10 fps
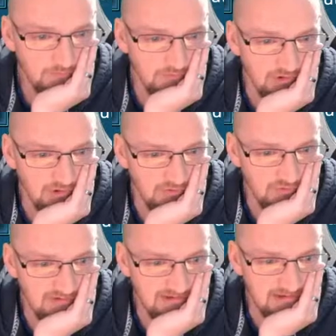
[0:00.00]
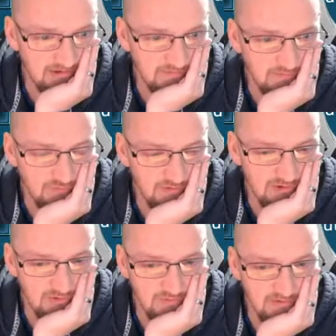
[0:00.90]
I can't use Lydia because I've already
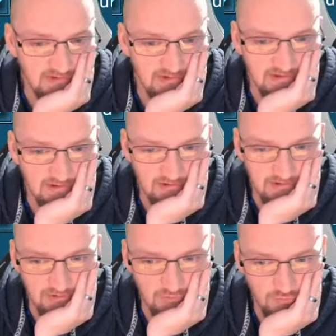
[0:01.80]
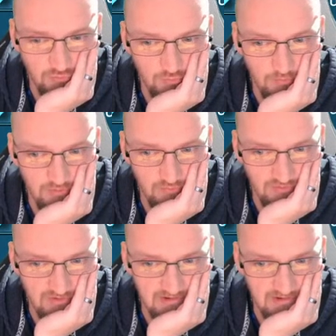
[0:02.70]
used Lydia. I
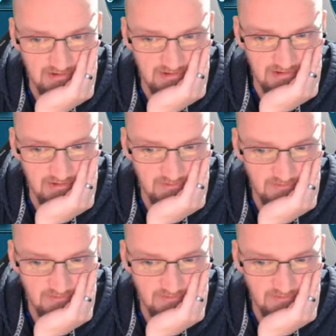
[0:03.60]
almost need...